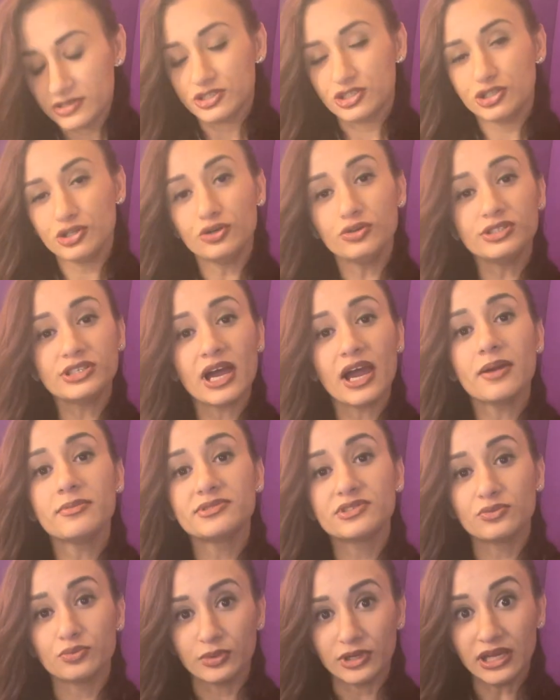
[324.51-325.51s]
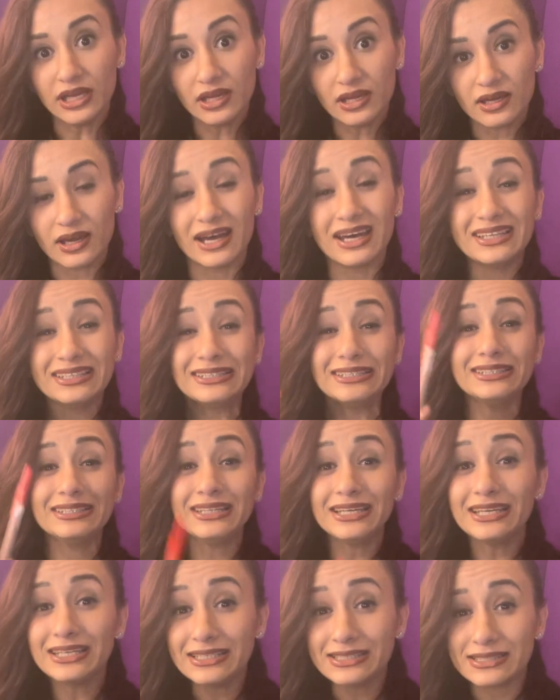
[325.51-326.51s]
2 times a week, at
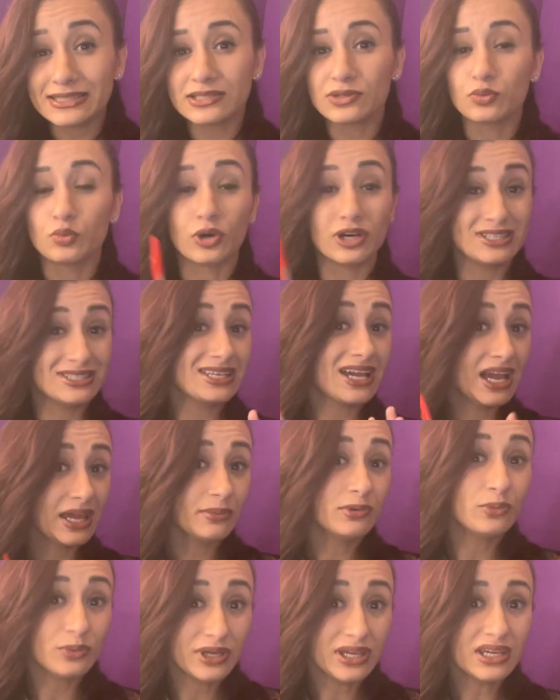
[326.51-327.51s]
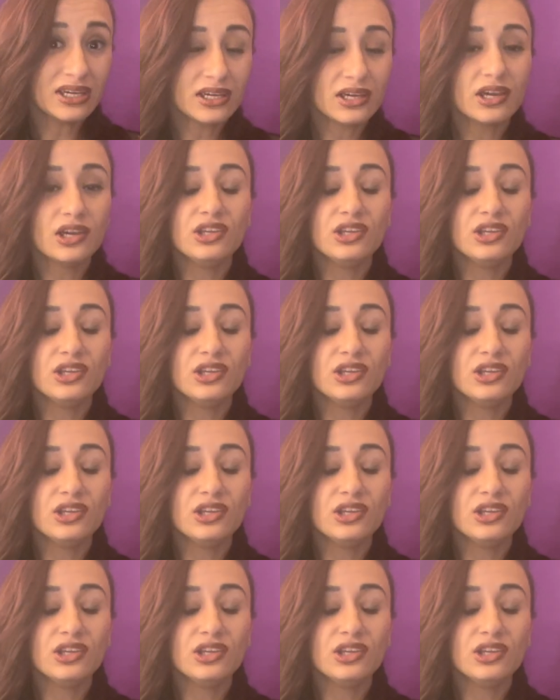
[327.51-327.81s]
least 1 time a week,